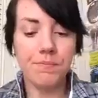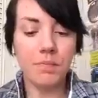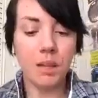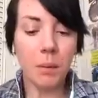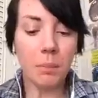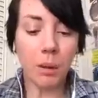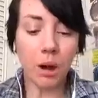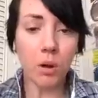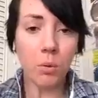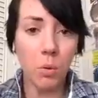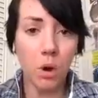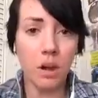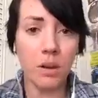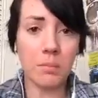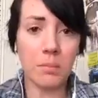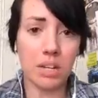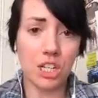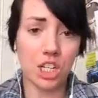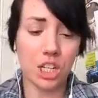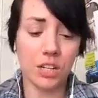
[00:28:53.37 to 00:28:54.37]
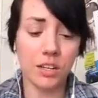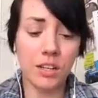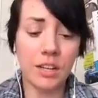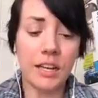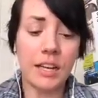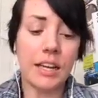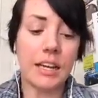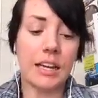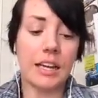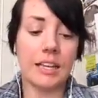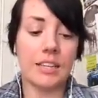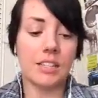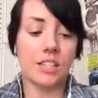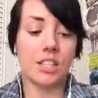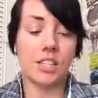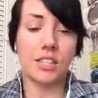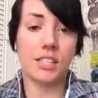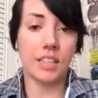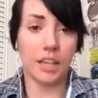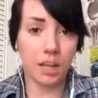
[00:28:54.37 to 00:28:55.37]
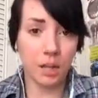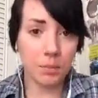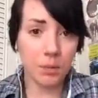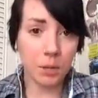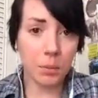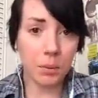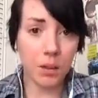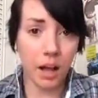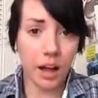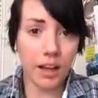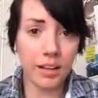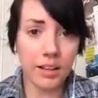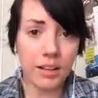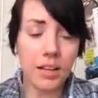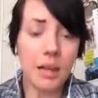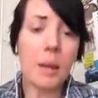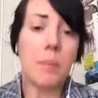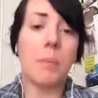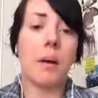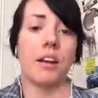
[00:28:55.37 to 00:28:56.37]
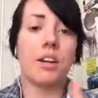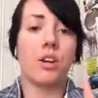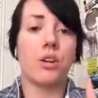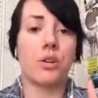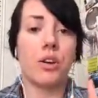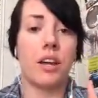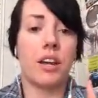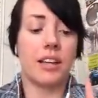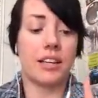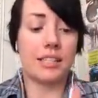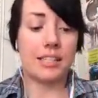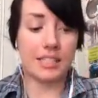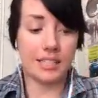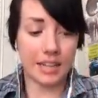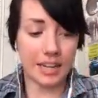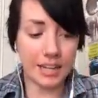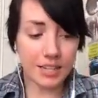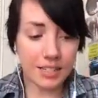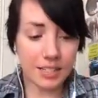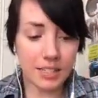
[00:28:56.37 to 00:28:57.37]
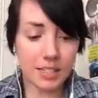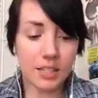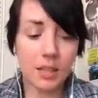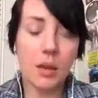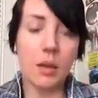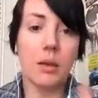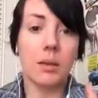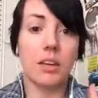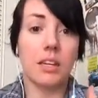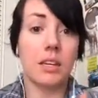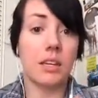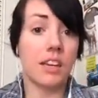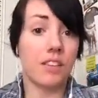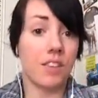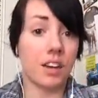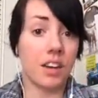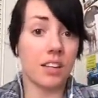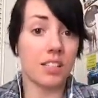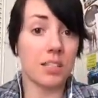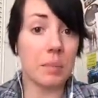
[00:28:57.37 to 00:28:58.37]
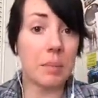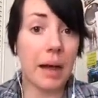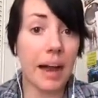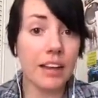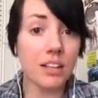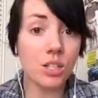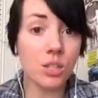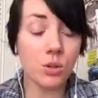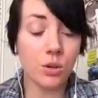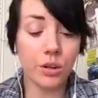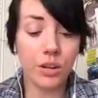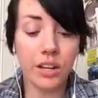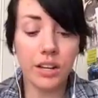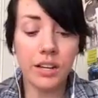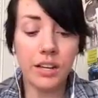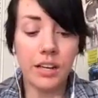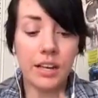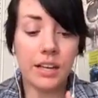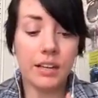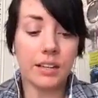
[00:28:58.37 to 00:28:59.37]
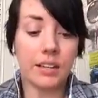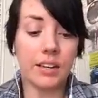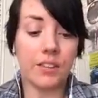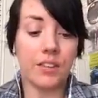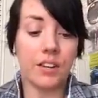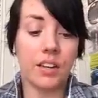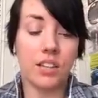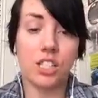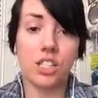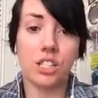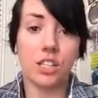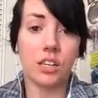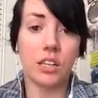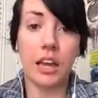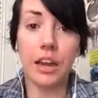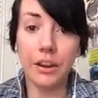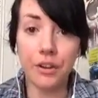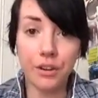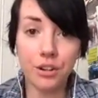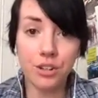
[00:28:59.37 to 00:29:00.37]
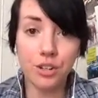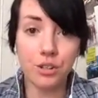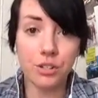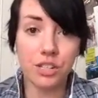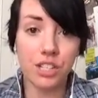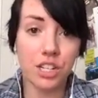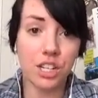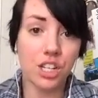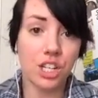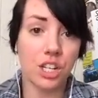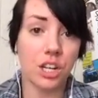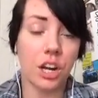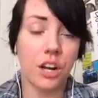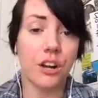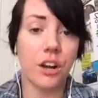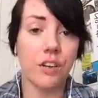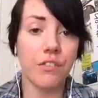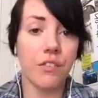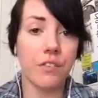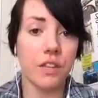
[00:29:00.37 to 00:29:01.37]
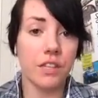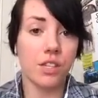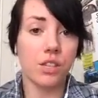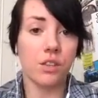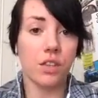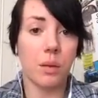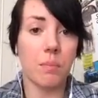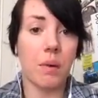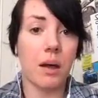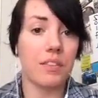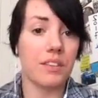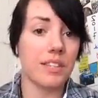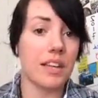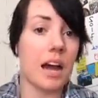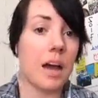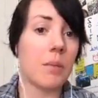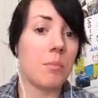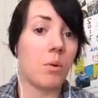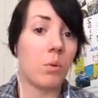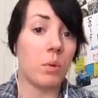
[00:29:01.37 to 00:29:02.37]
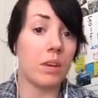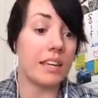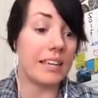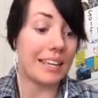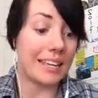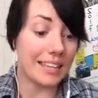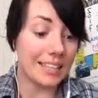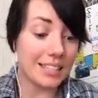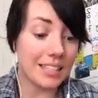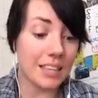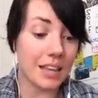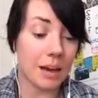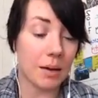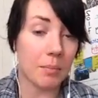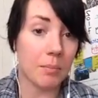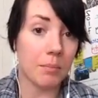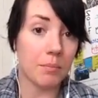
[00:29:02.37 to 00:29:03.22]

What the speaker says: part 1 mission is to set up your plot by creating stakes, giving us the backstory, giving us characterization, enough of it so that by the time we get to that,